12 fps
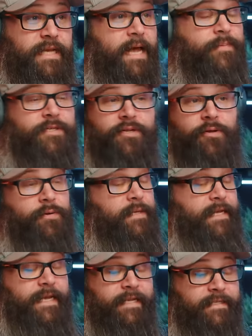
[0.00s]

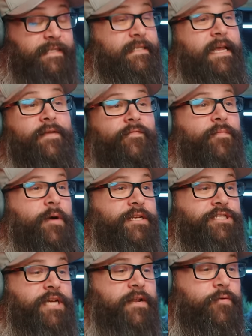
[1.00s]
absolutely insane for my
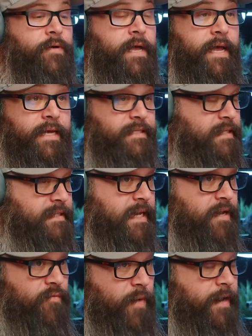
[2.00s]
channel. It's the
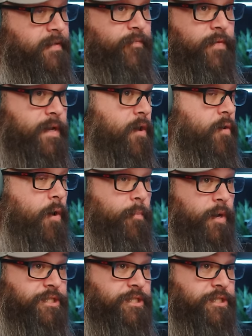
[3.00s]
second ranked video on my